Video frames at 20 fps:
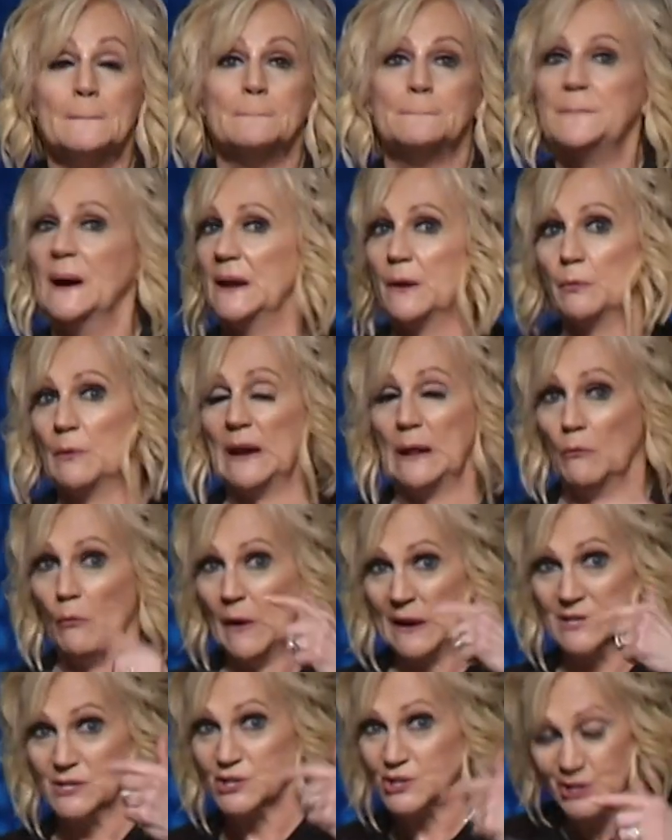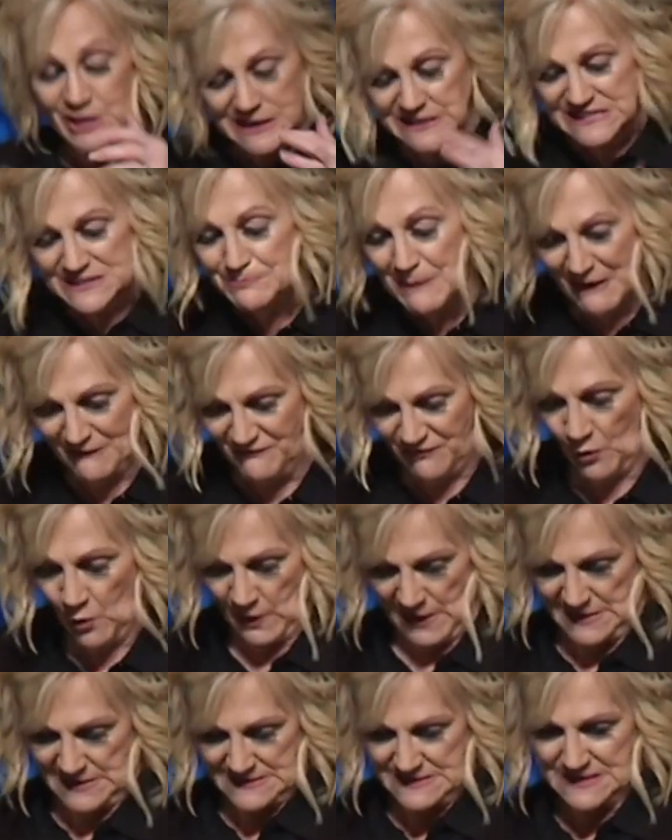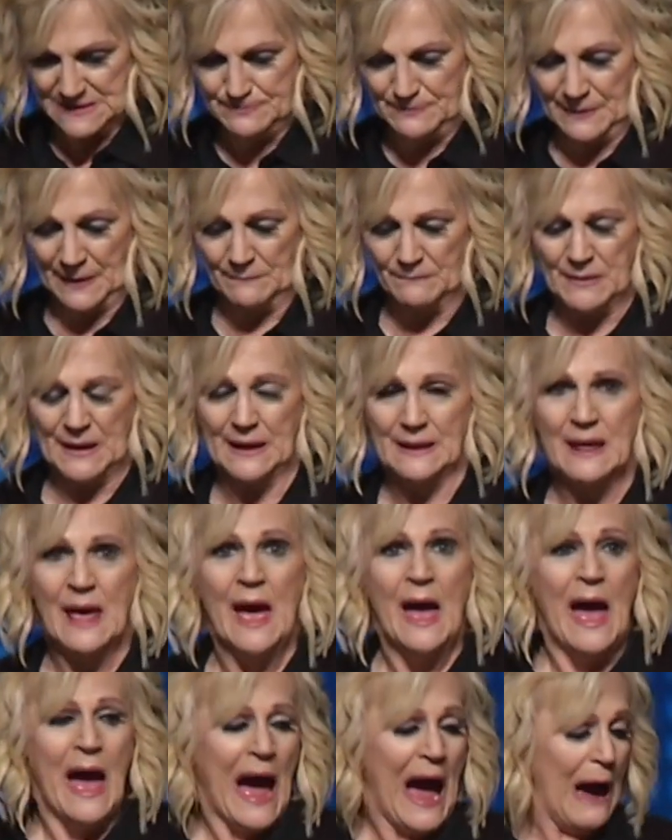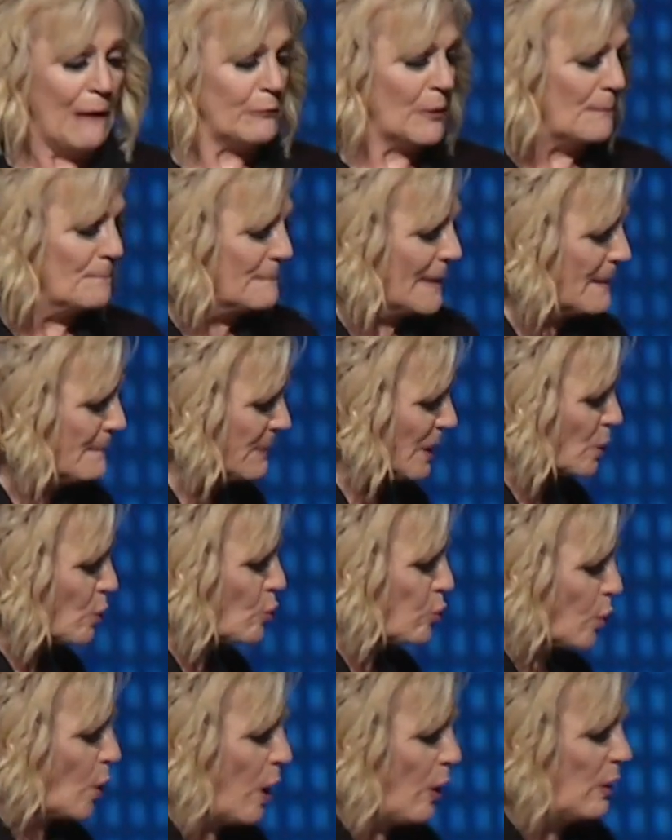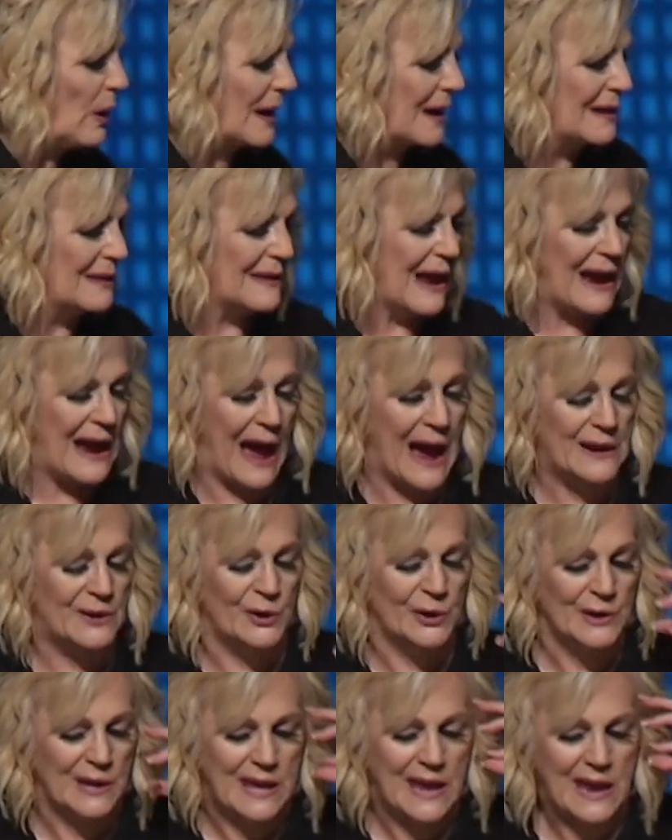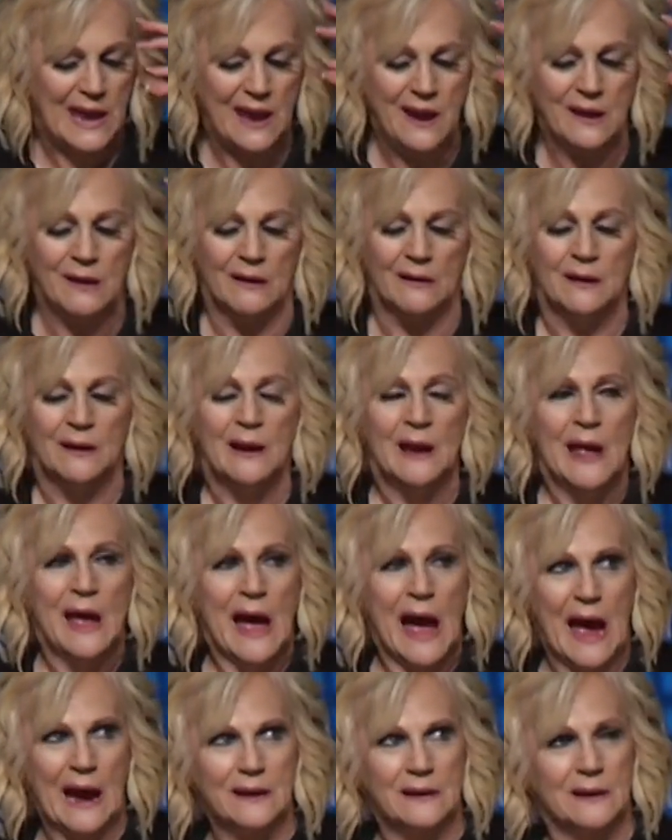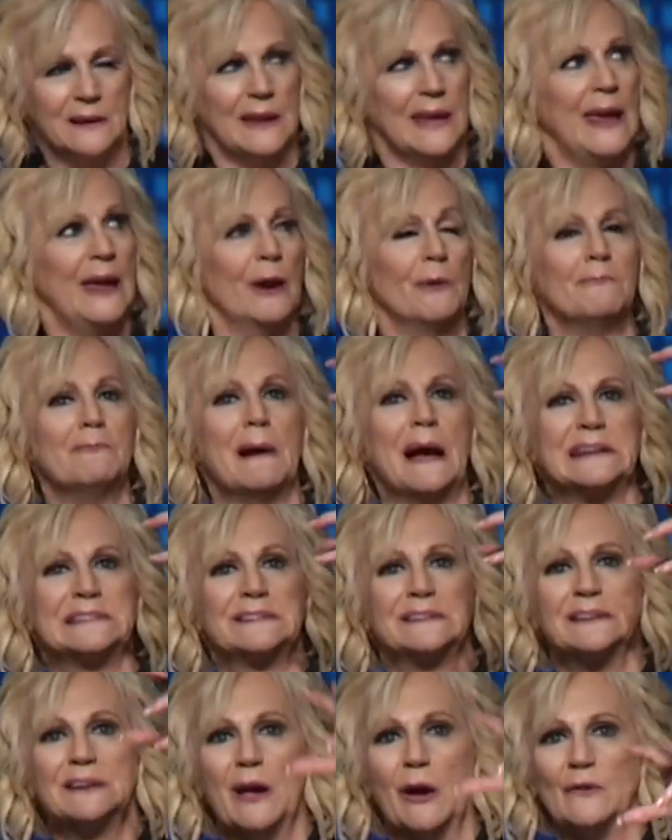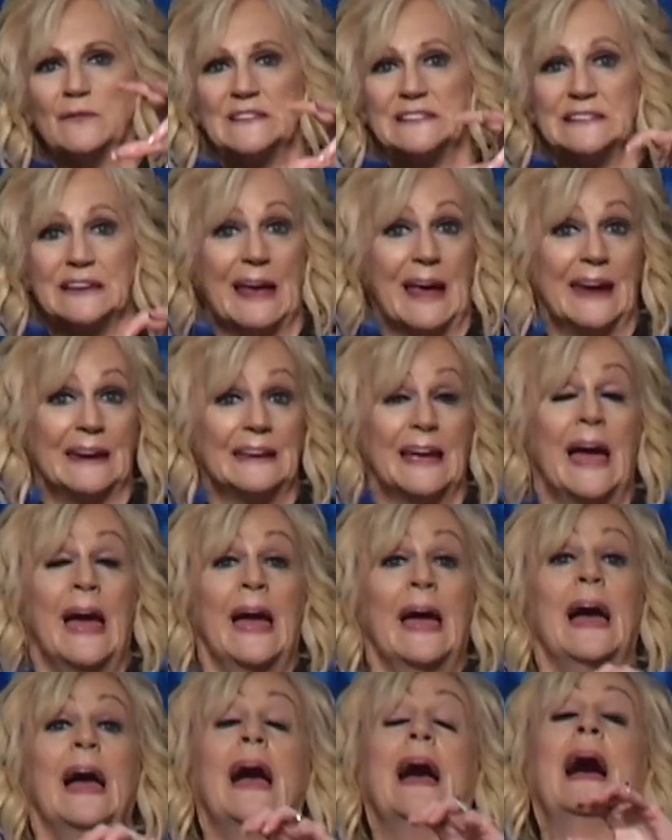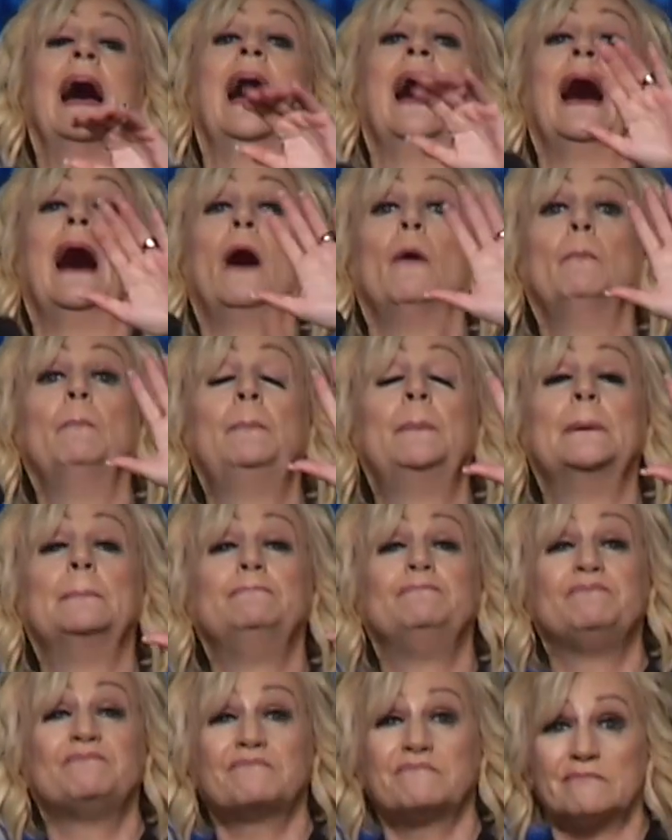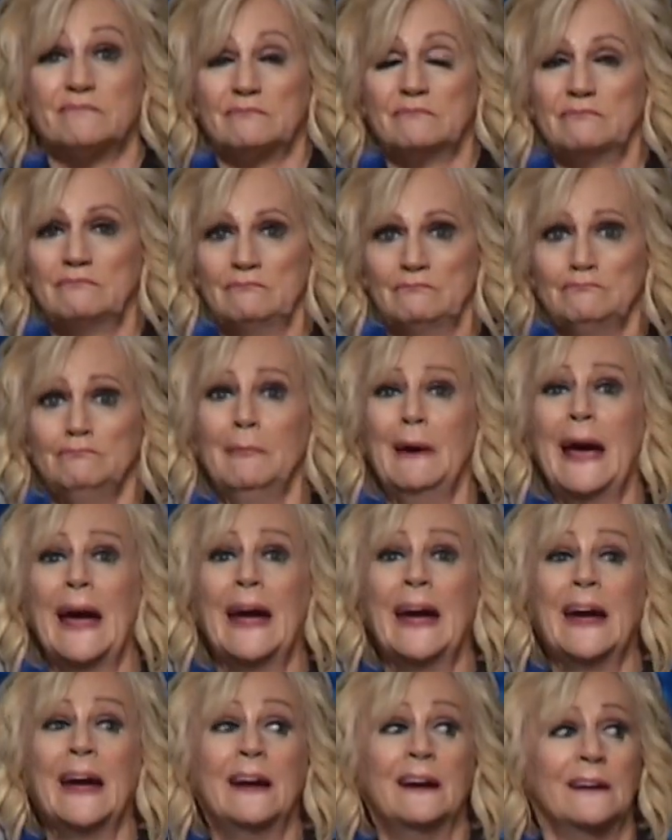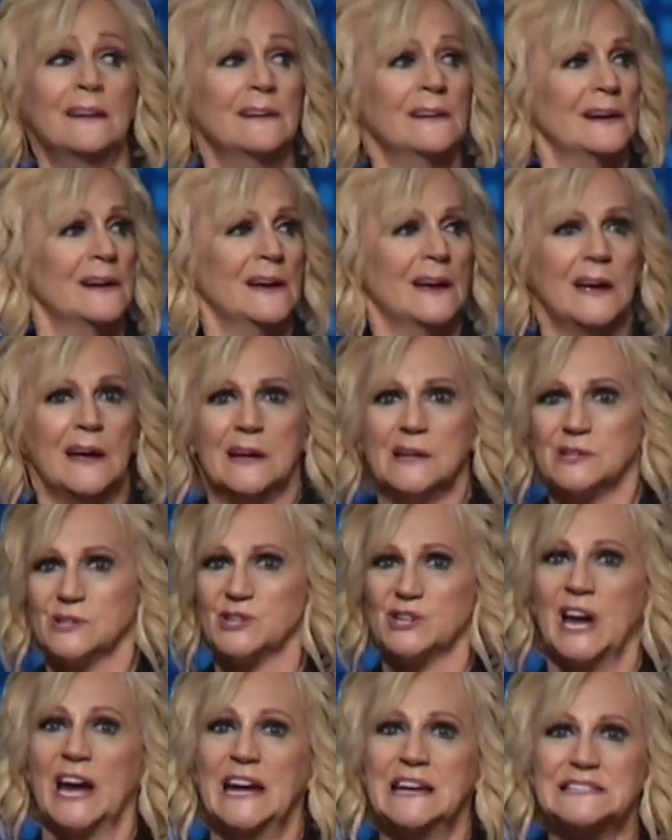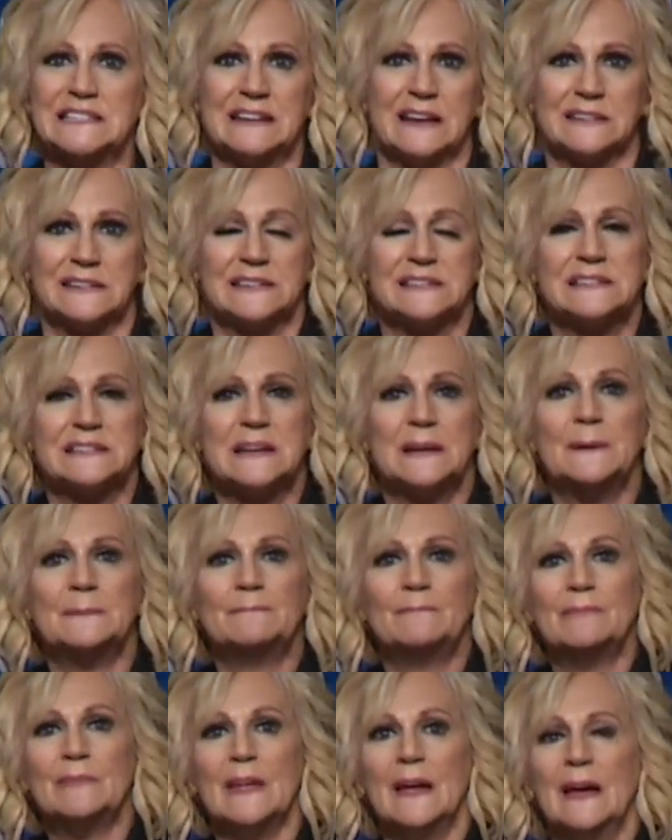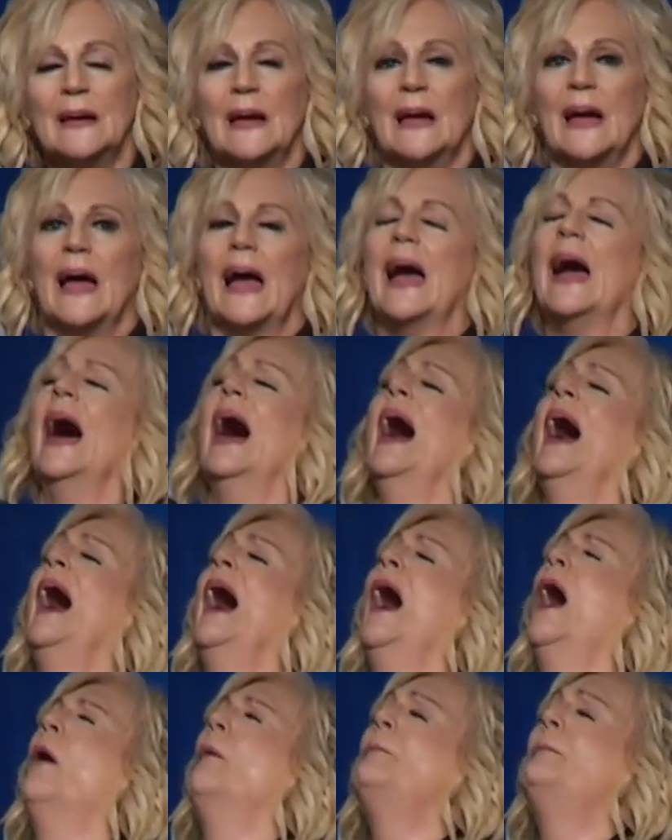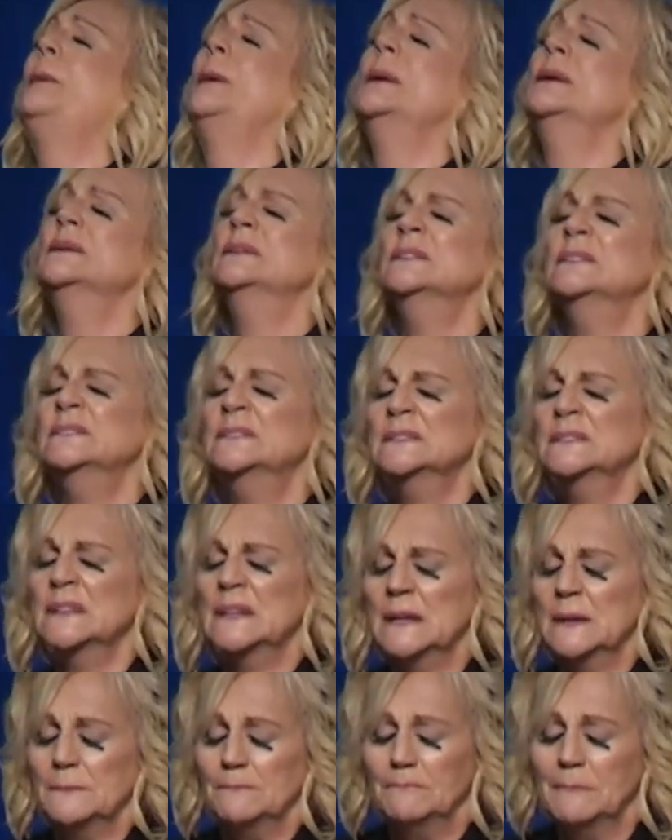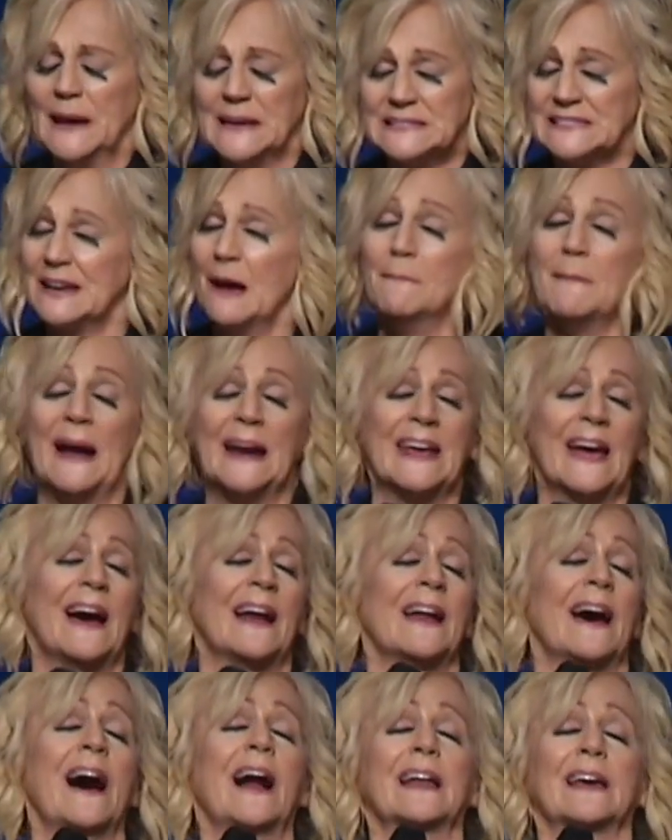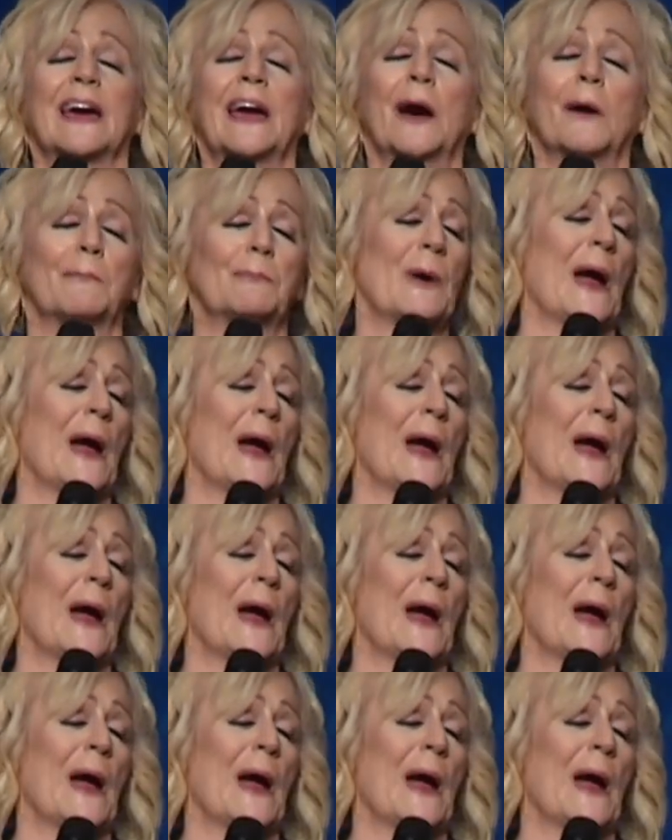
but it really wasn't just my voice. It, that, I remember crawling, and I could hear, I could hear myself saying, "Help me, Jesus. Help me." Somebody ought to holler help